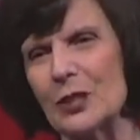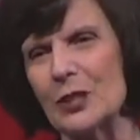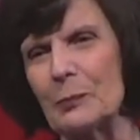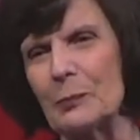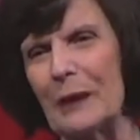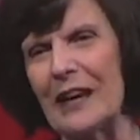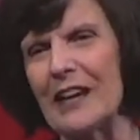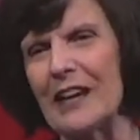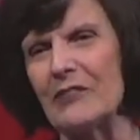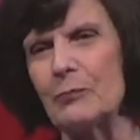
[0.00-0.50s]
me
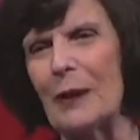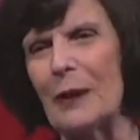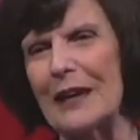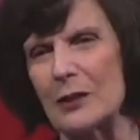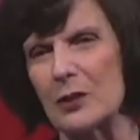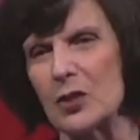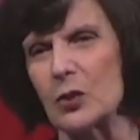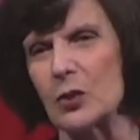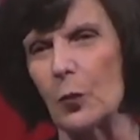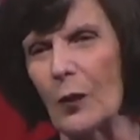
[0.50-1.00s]
have
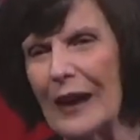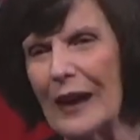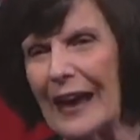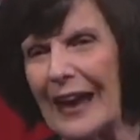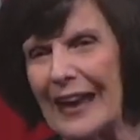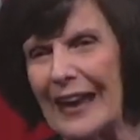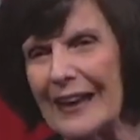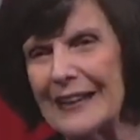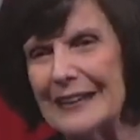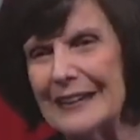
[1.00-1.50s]
passed
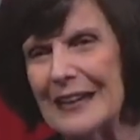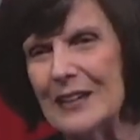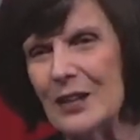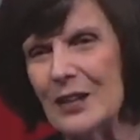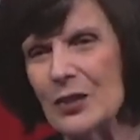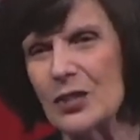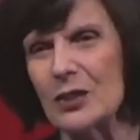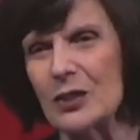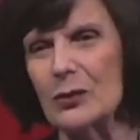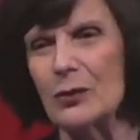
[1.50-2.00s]
away.
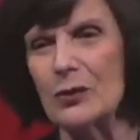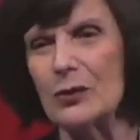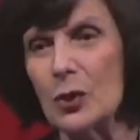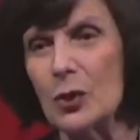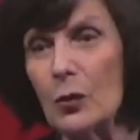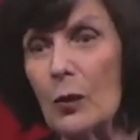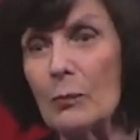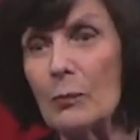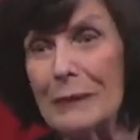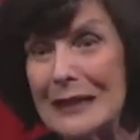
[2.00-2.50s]
So
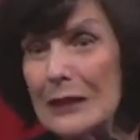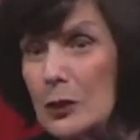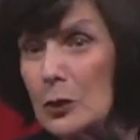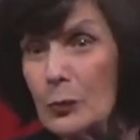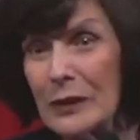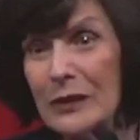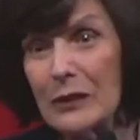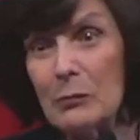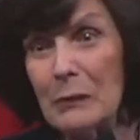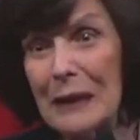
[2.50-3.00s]
don't mess
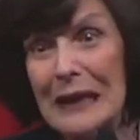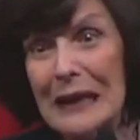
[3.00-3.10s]
with me,